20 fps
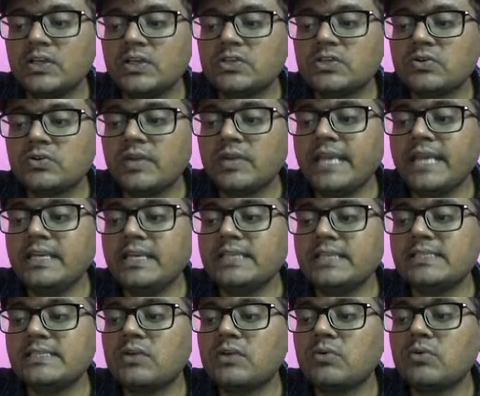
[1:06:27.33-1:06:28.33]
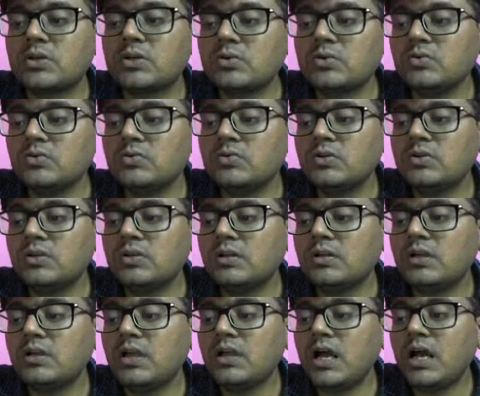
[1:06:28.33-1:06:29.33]
So 80 is equal to,
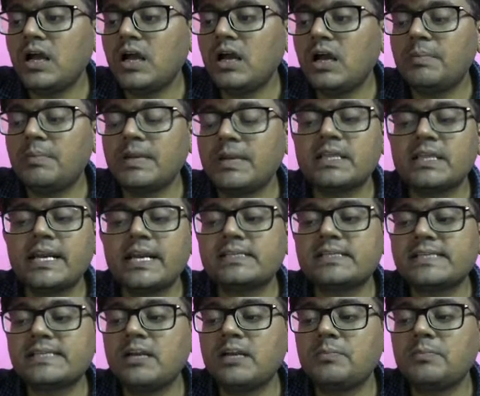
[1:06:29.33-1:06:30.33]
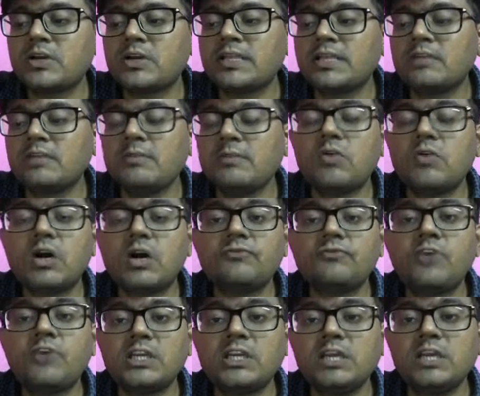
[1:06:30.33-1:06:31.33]
up in the right side, that will be what?
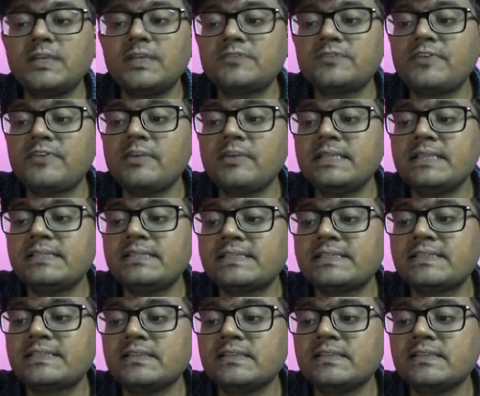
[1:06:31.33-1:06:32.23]
40 plus 15 means 60.